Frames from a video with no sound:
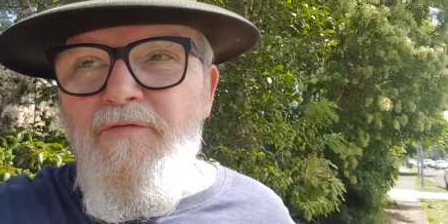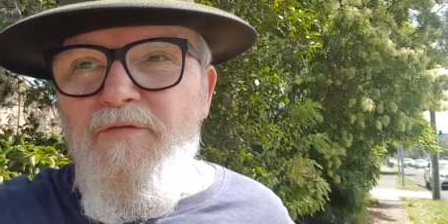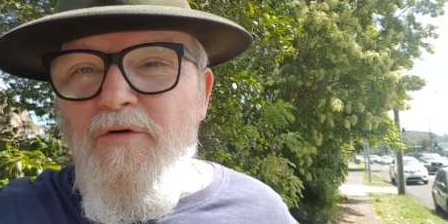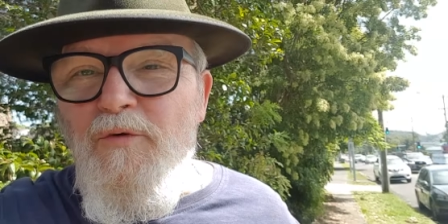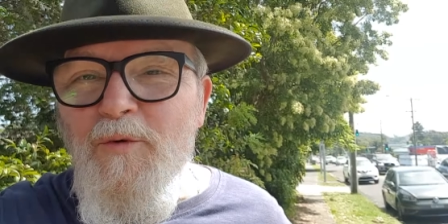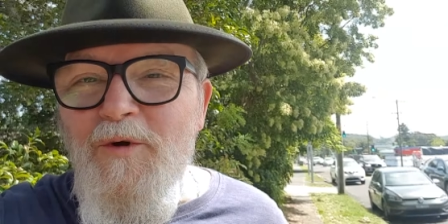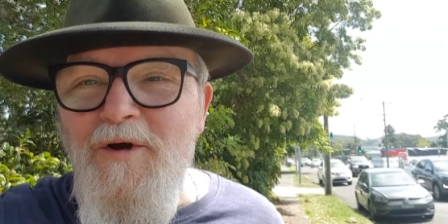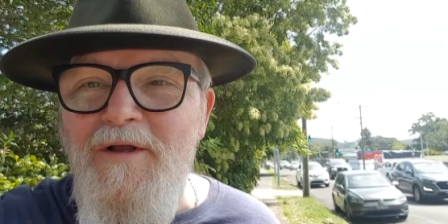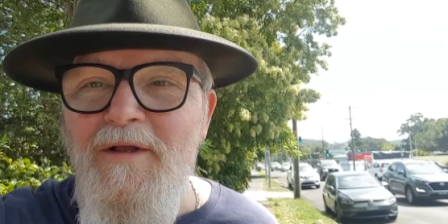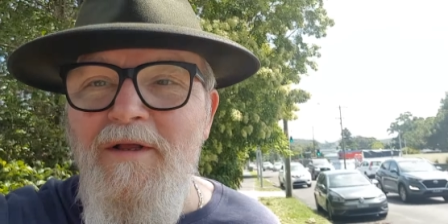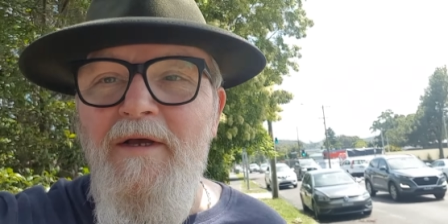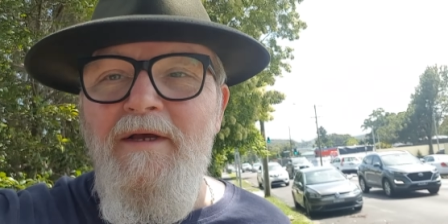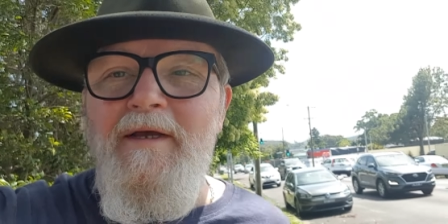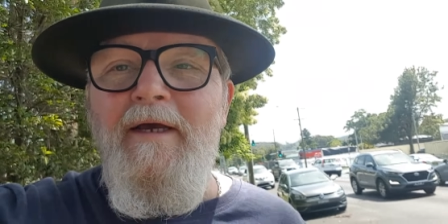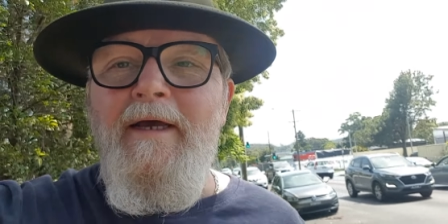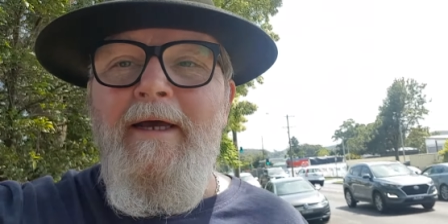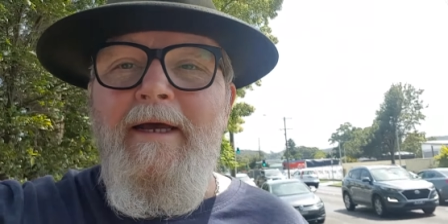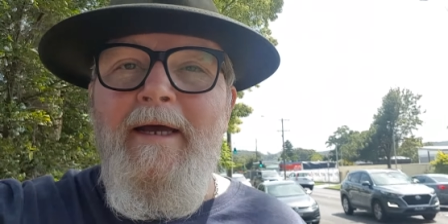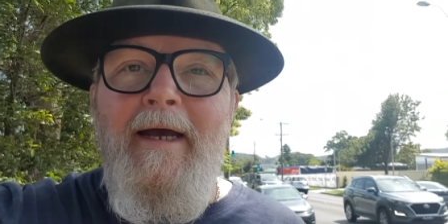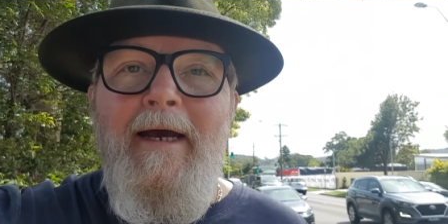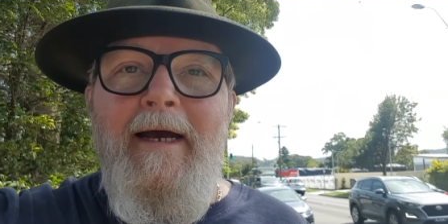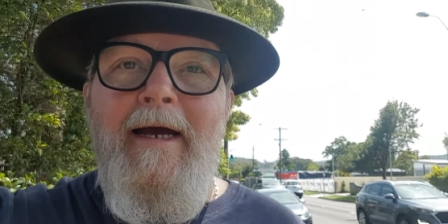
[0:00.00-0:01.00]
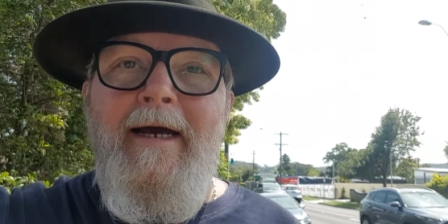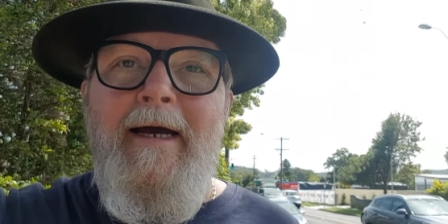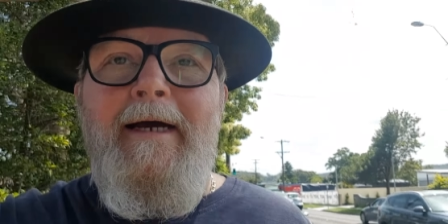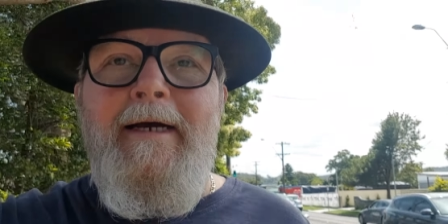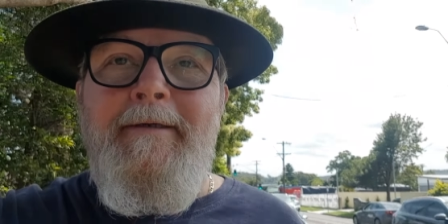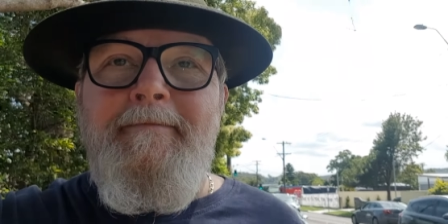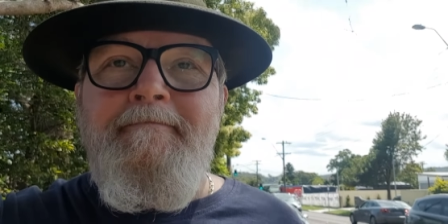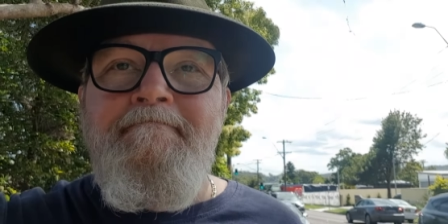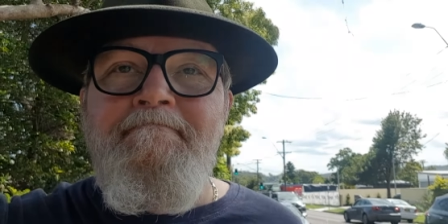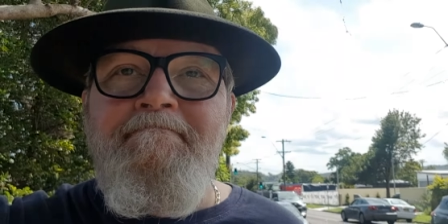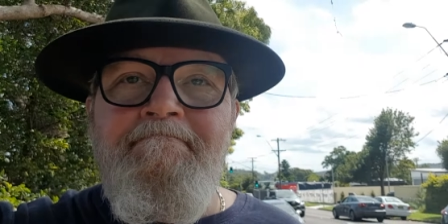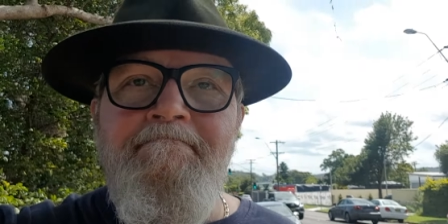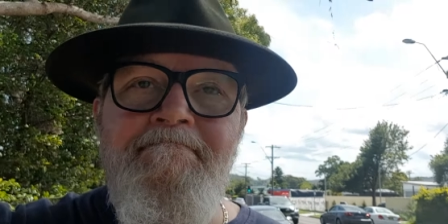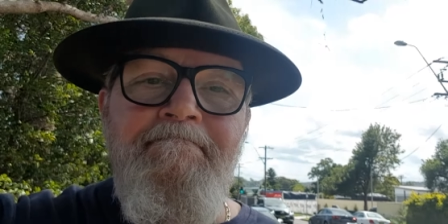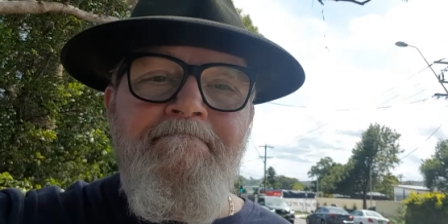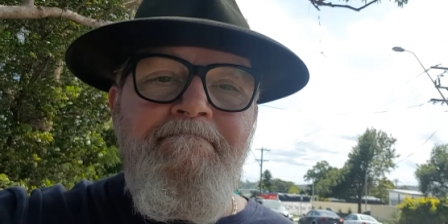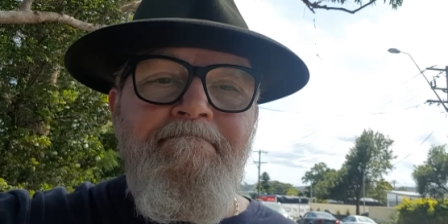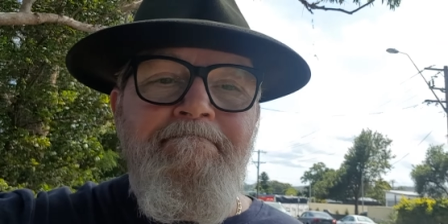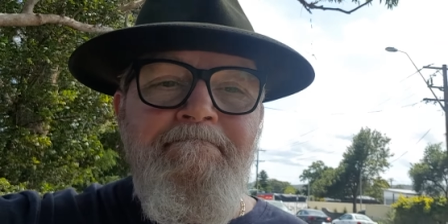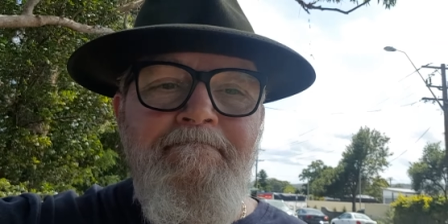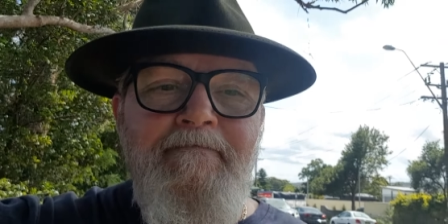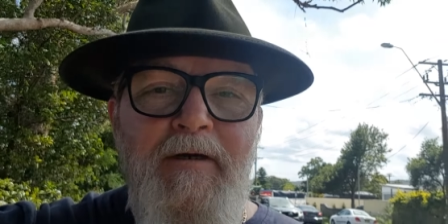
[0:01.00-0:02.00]
for a while. Um,
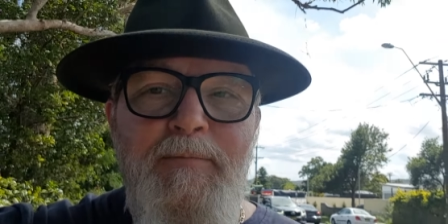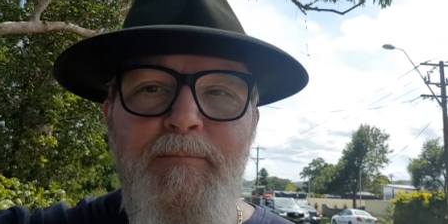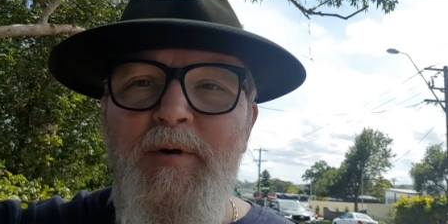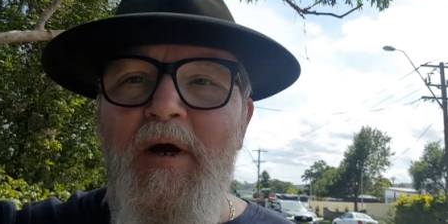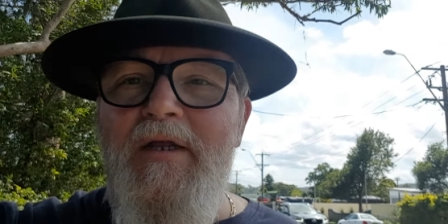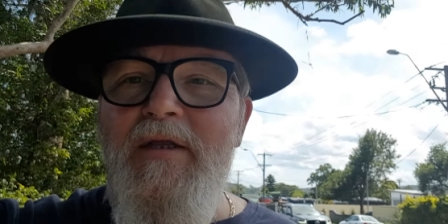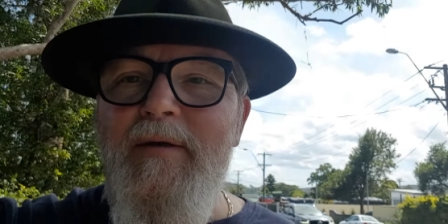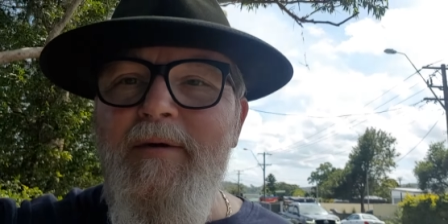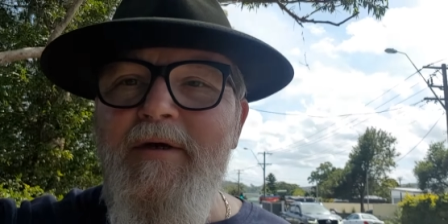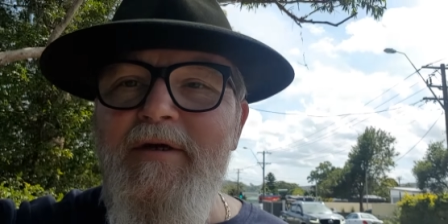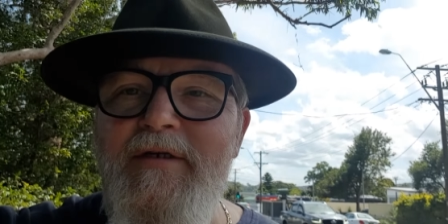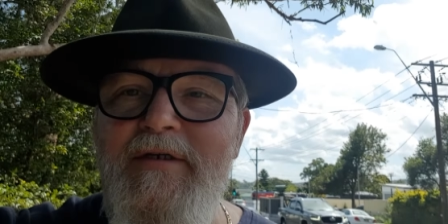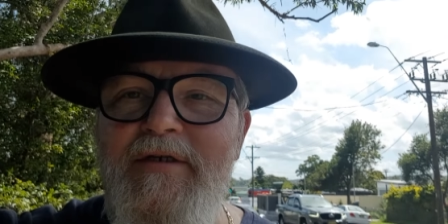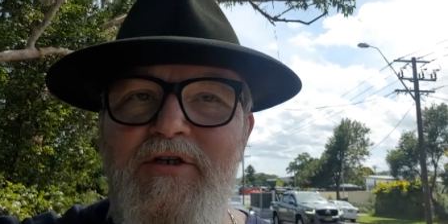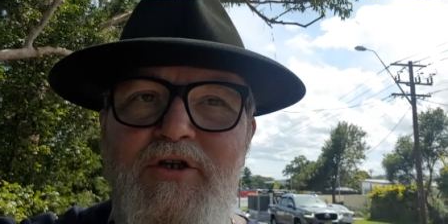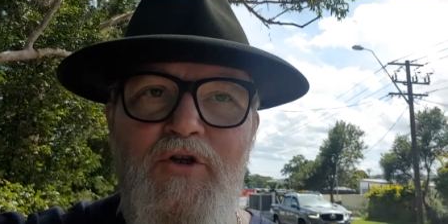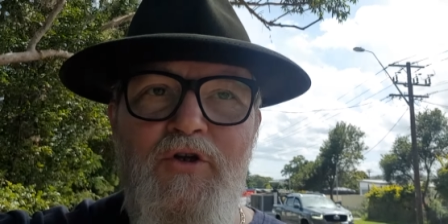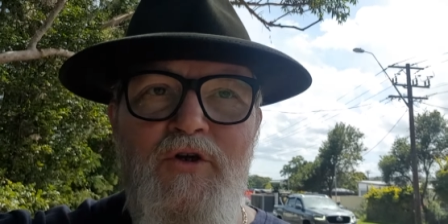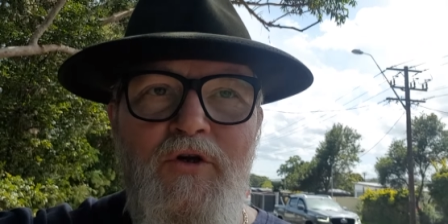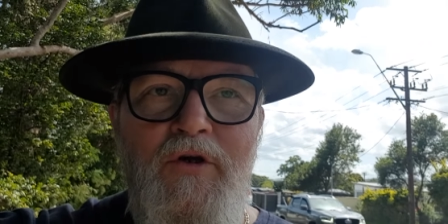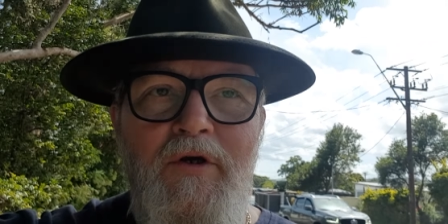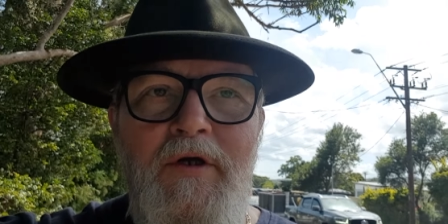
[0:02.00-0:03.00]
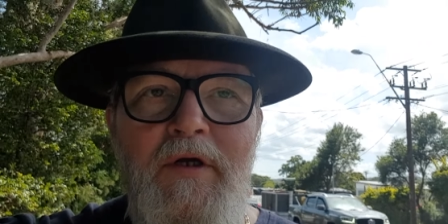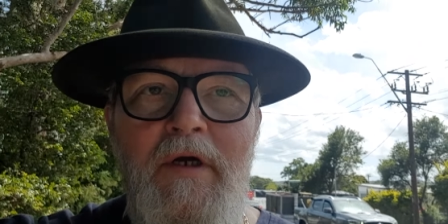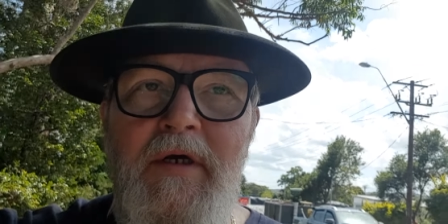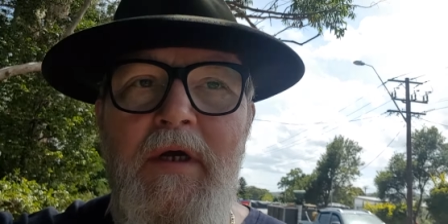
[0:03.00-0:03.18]
partly because, you know,